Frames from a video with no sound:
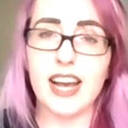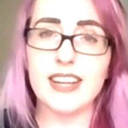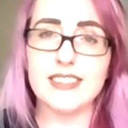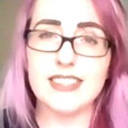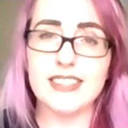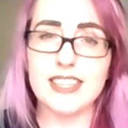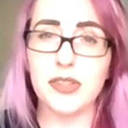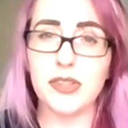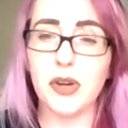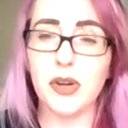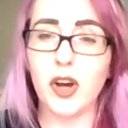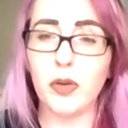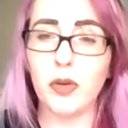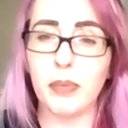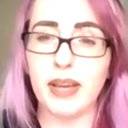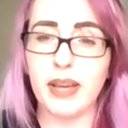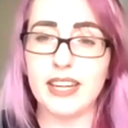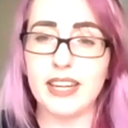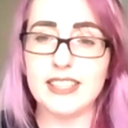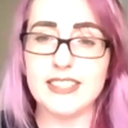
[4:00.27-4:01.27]
in your chat
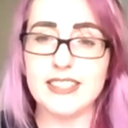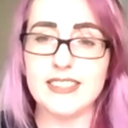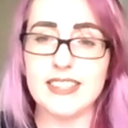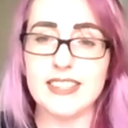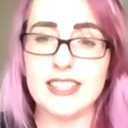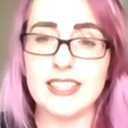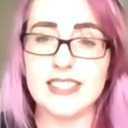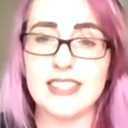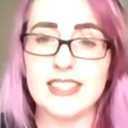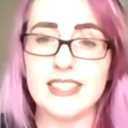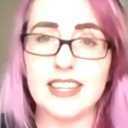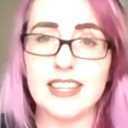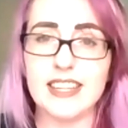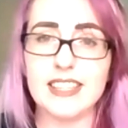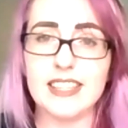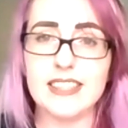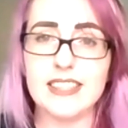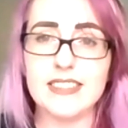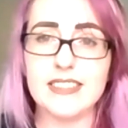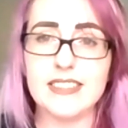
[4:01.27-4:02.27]
set to all panelists and
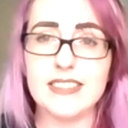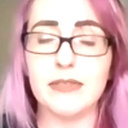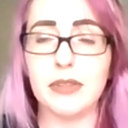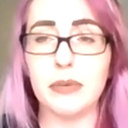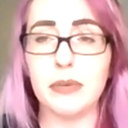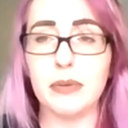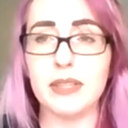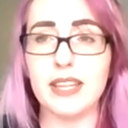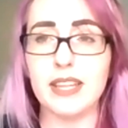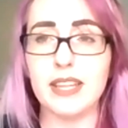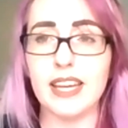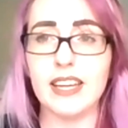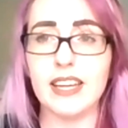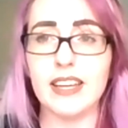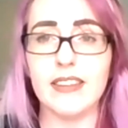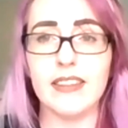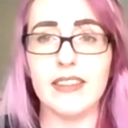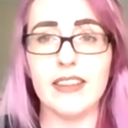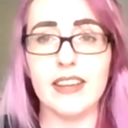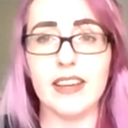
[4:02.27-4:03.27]
attendees if you would
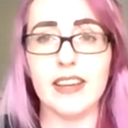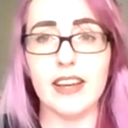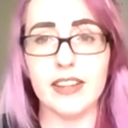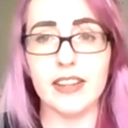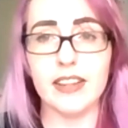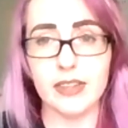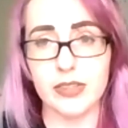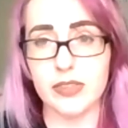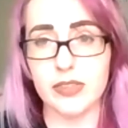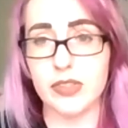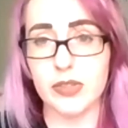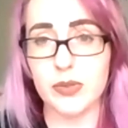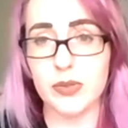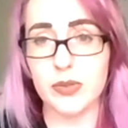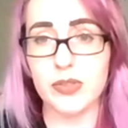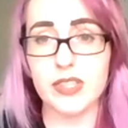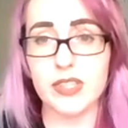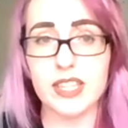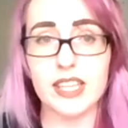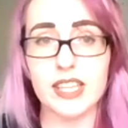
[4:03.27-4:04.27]
like the others
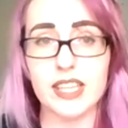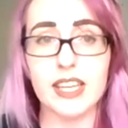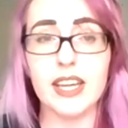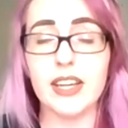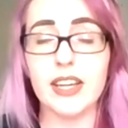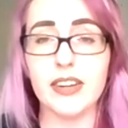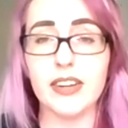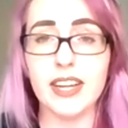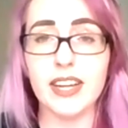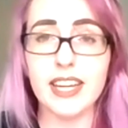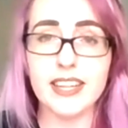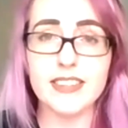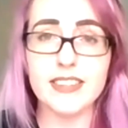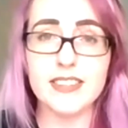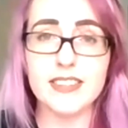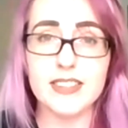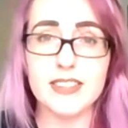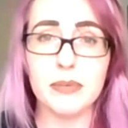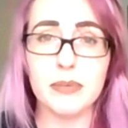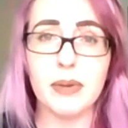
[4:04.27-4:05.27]
to see your
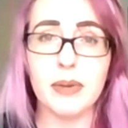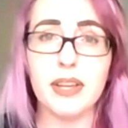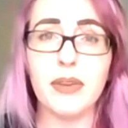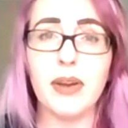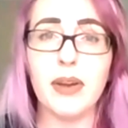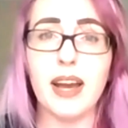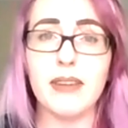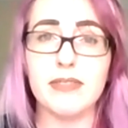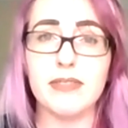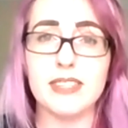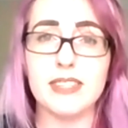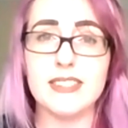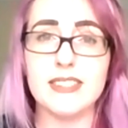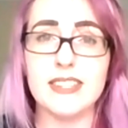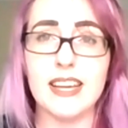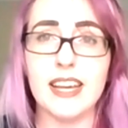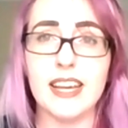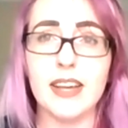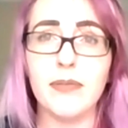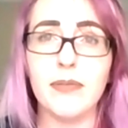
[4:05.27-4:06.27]
answers and what you have to
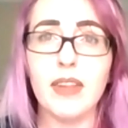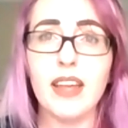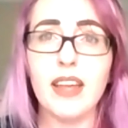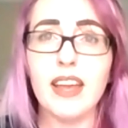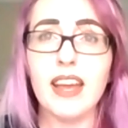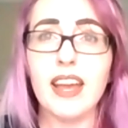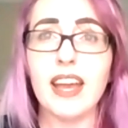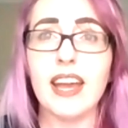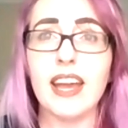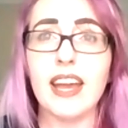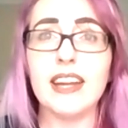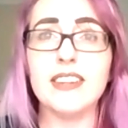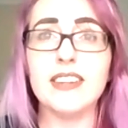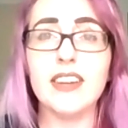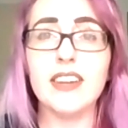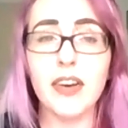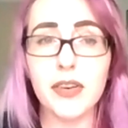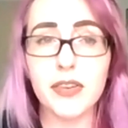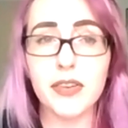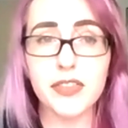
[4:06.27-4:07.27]
say. And
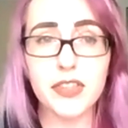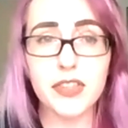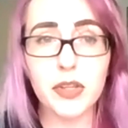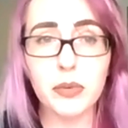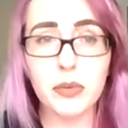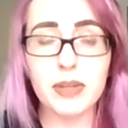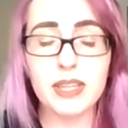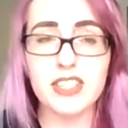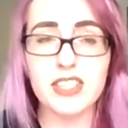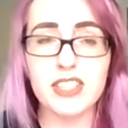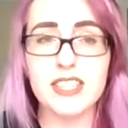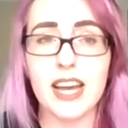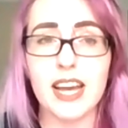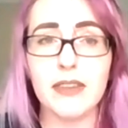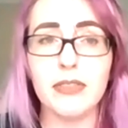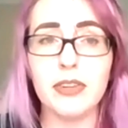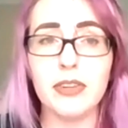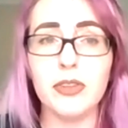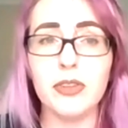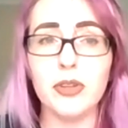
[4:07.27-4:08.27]
also, we just
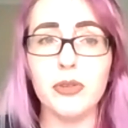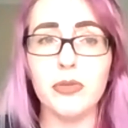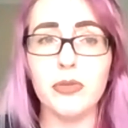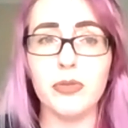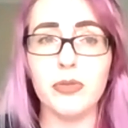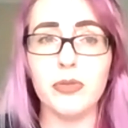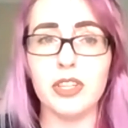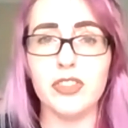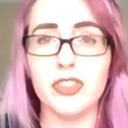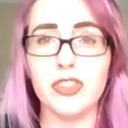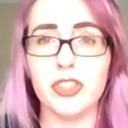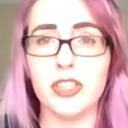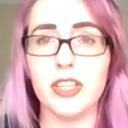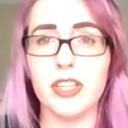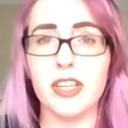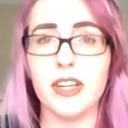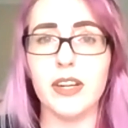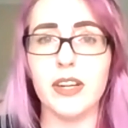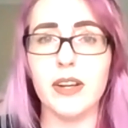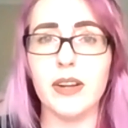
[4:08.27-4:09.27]
have a new
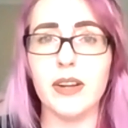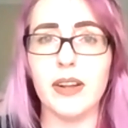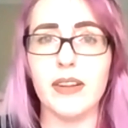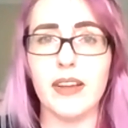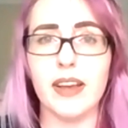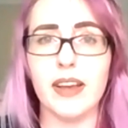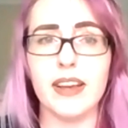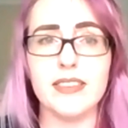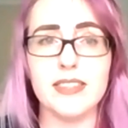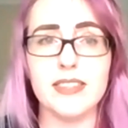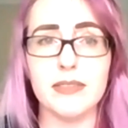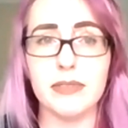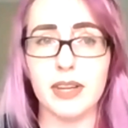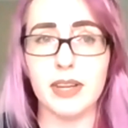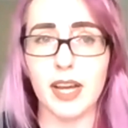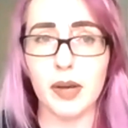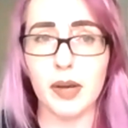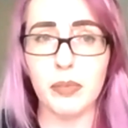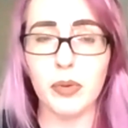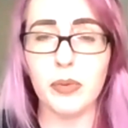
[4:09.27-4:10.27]
feature as of a
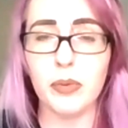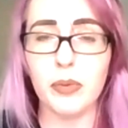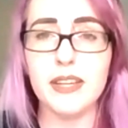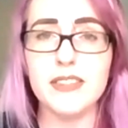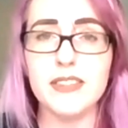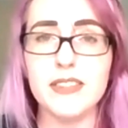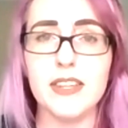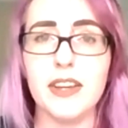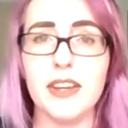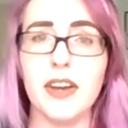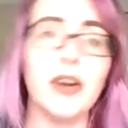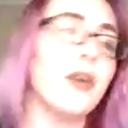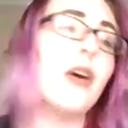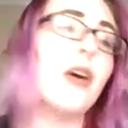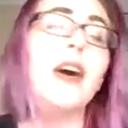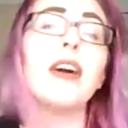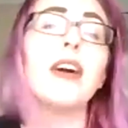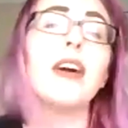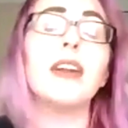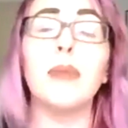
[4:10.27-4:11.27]
couple weeks ago
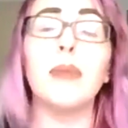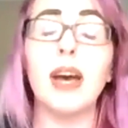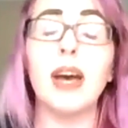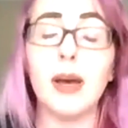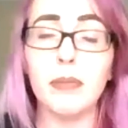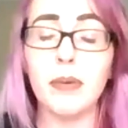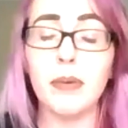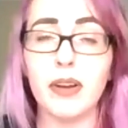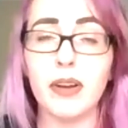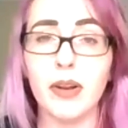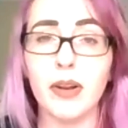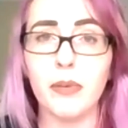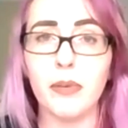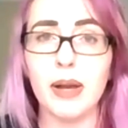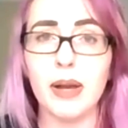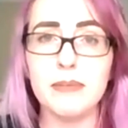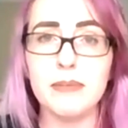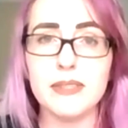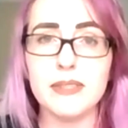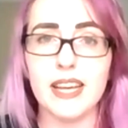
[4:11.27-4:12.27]
up on our
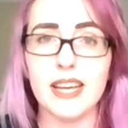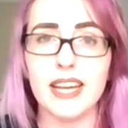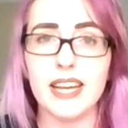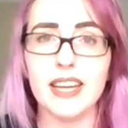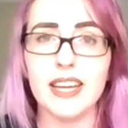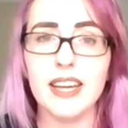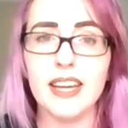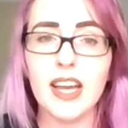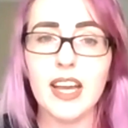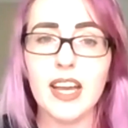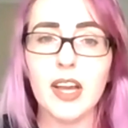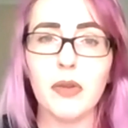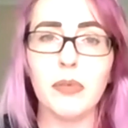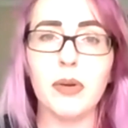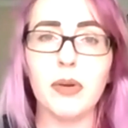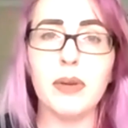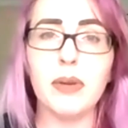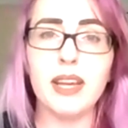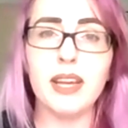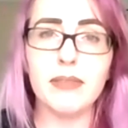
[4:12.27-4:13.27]
website,
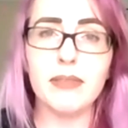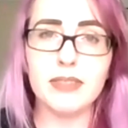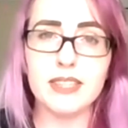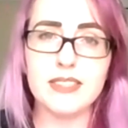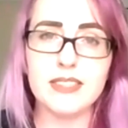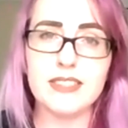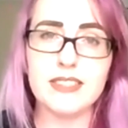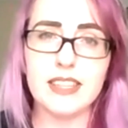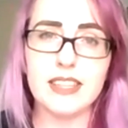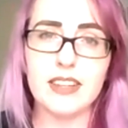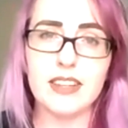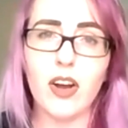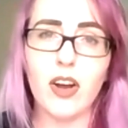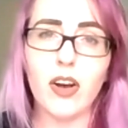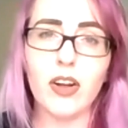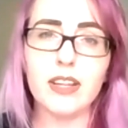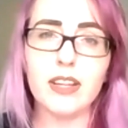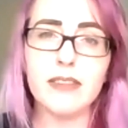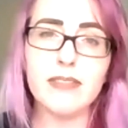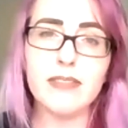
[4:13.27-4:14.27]
where we have listed
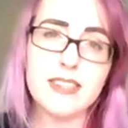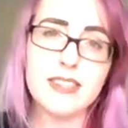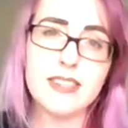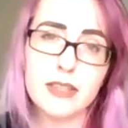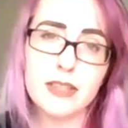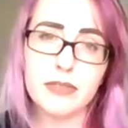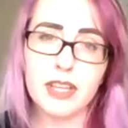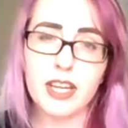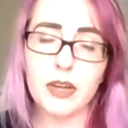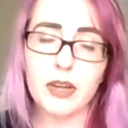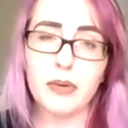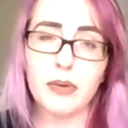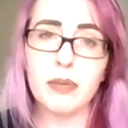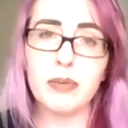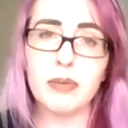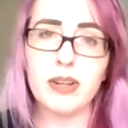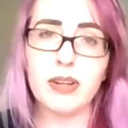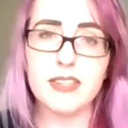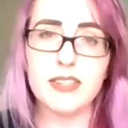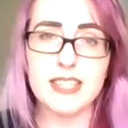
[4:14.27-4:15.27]
all of the self-care
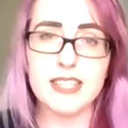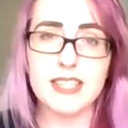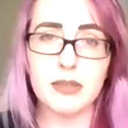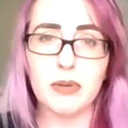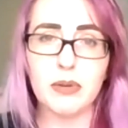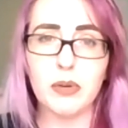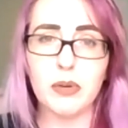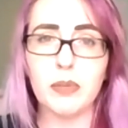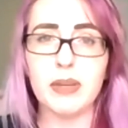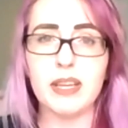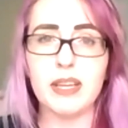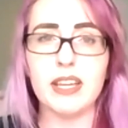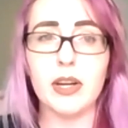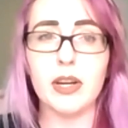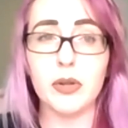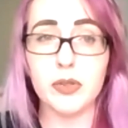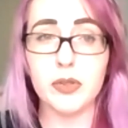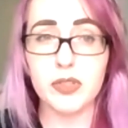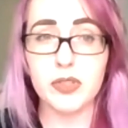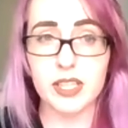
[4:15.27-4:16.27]
webinars that we will be
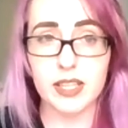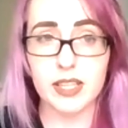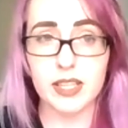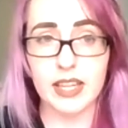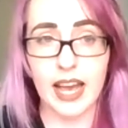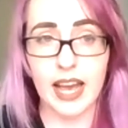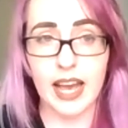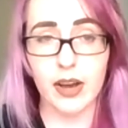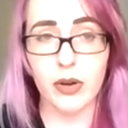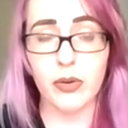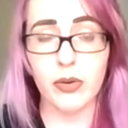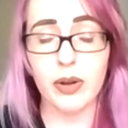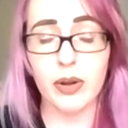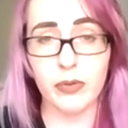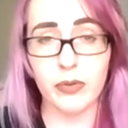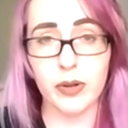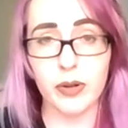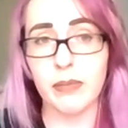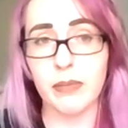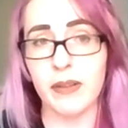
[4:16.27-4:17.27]
hosting out
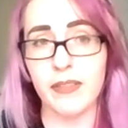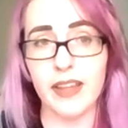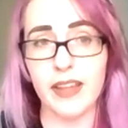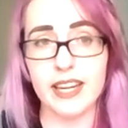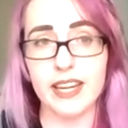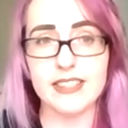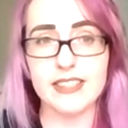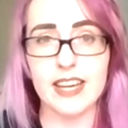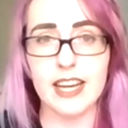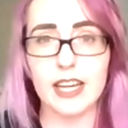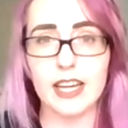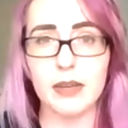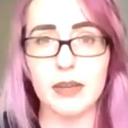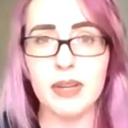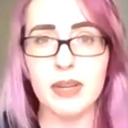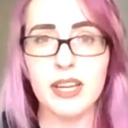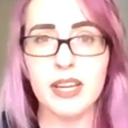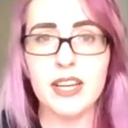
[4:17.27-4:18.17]
for a month at a time.